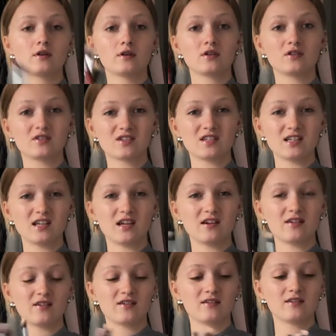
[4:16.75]

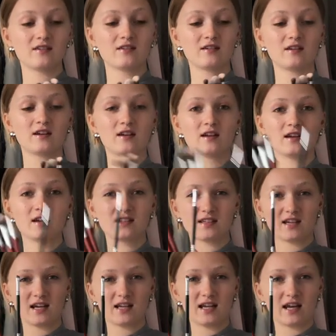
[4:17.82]
concealer,
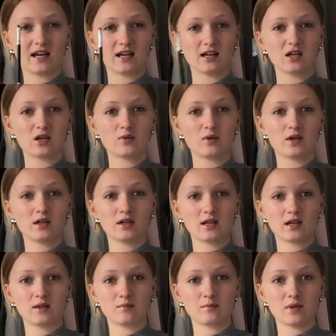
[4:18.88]
tiny angled one,
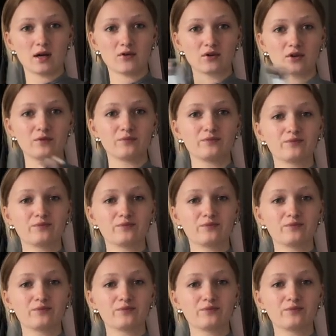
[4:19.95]
and powder.